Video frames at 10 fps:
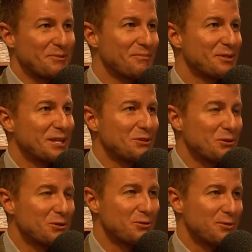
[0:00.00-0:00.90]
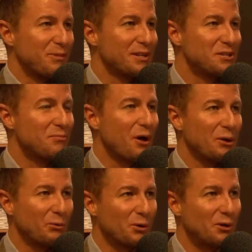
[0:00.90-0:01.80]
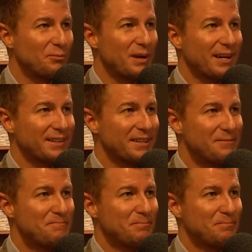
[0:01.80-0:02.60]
St. George was a much smaller world back then.